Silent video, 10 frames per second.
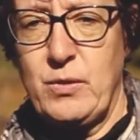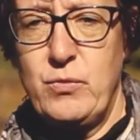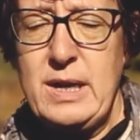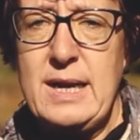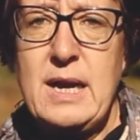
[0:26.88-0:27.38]

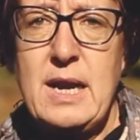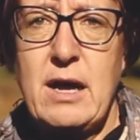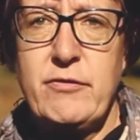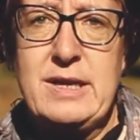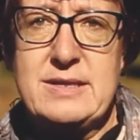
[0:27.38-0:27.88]
Really
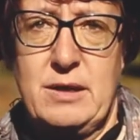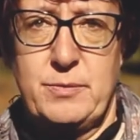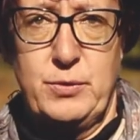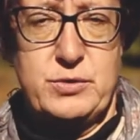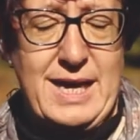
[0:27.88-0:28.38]
lovely
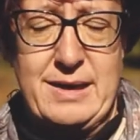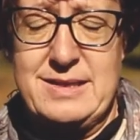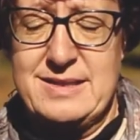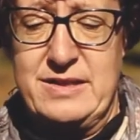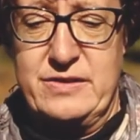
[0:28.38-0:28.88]
subtle
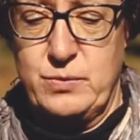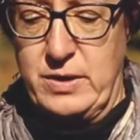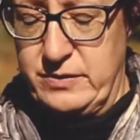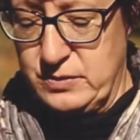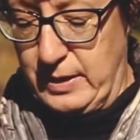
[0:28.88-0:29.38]
tannins in this
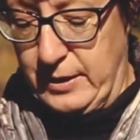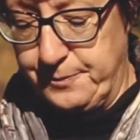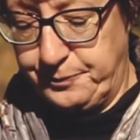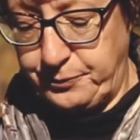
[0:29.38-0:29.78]
wine as well.